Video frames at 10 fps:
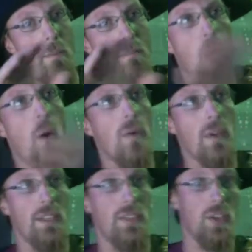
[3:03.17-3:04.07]

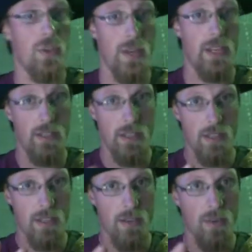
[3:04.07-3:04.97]
part to it
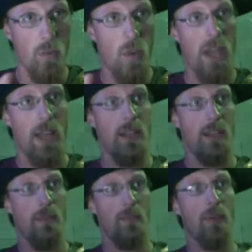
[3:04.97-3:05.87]

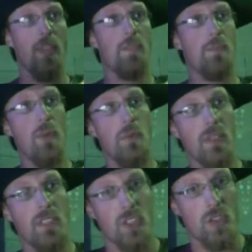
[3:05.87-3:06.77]
when Prince
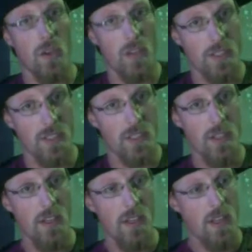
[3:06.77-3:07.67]
Puma starts.
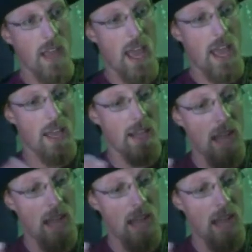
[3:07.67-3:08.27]
And